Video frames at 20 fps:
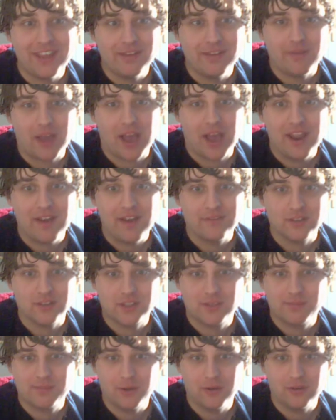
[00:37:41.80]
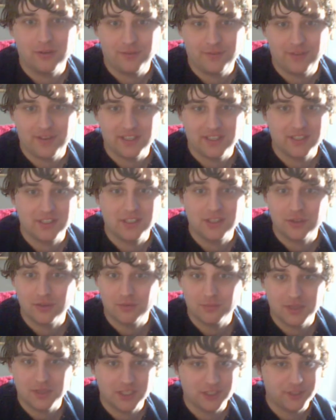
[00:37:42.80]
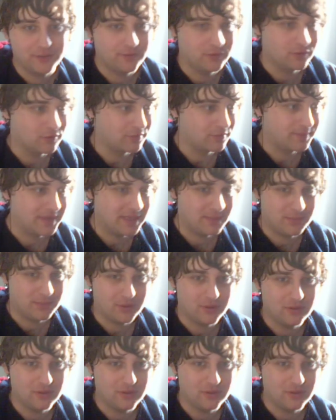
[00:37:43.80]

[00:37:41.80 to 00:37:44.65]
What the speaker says: I haven't spoiled things too much for people.